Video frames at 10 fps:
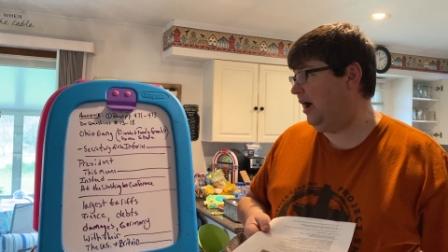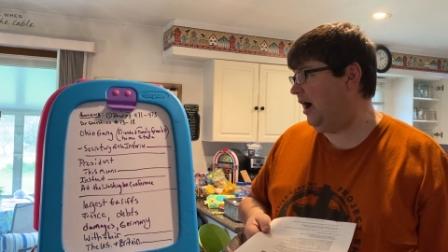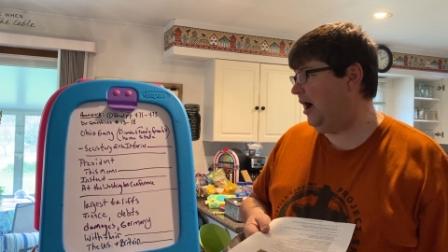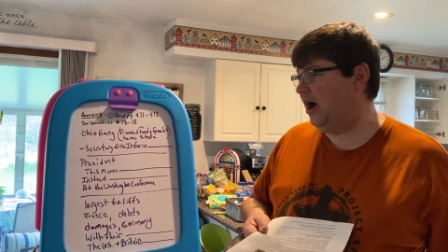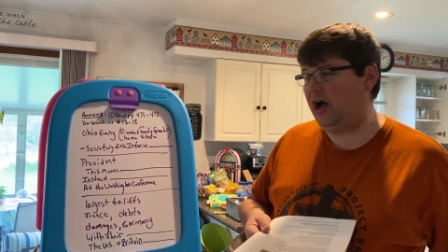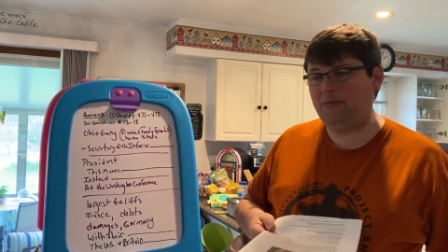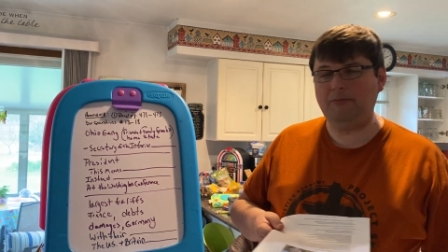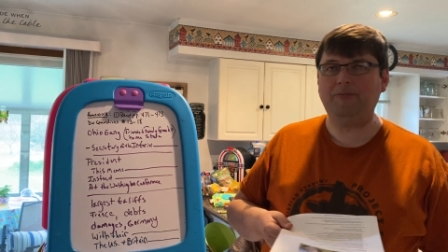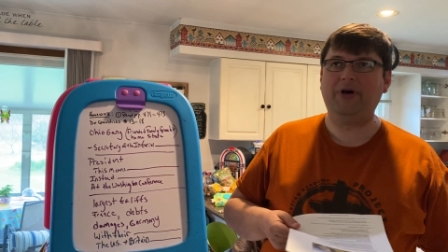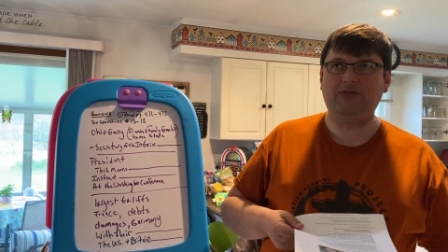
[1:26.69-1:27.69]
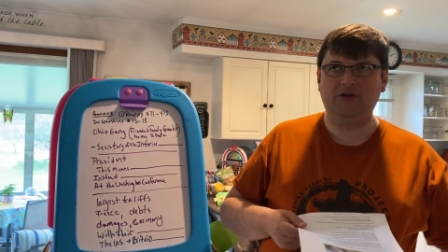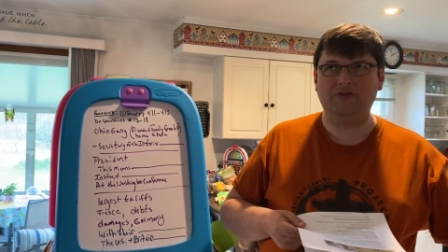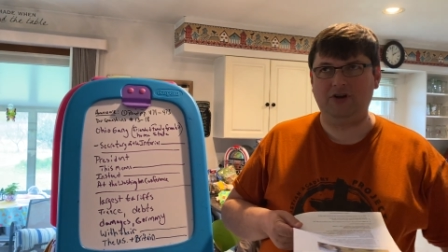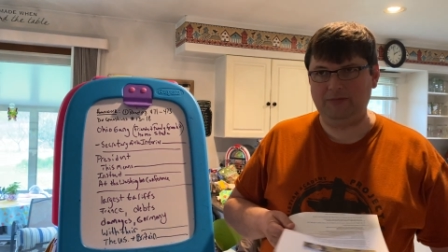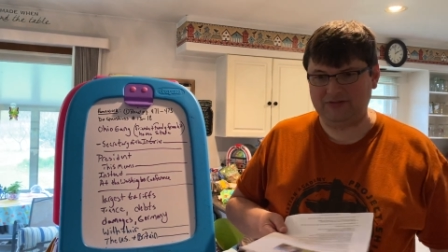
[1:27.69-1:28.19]
But there's
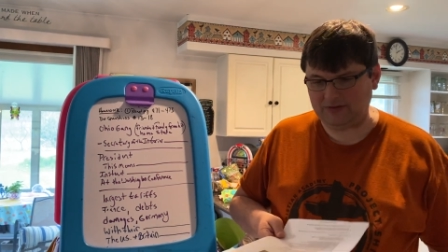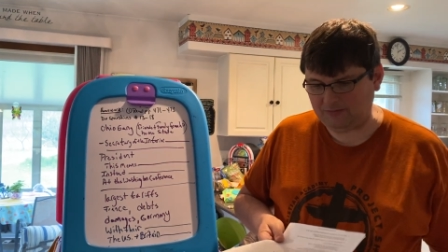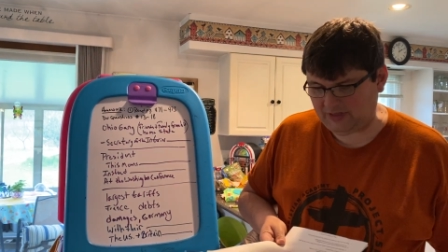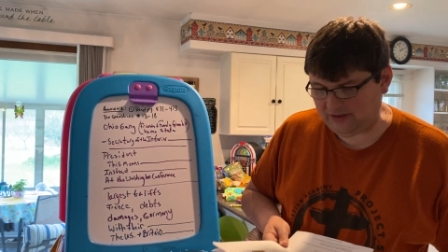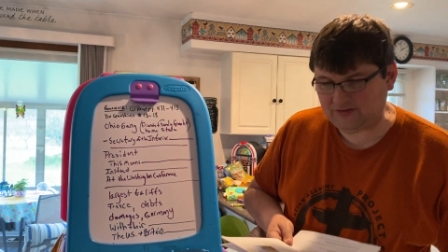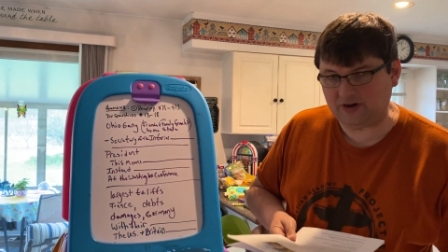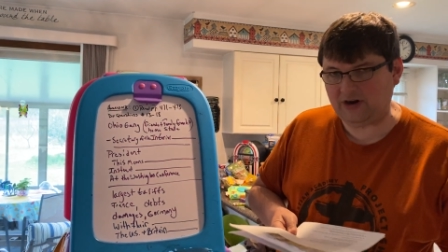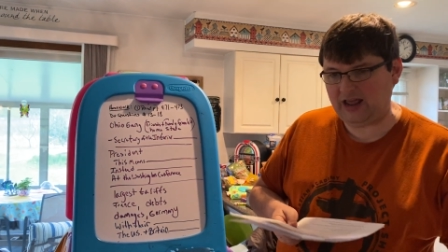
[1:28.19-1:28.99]
going to be some things that are going to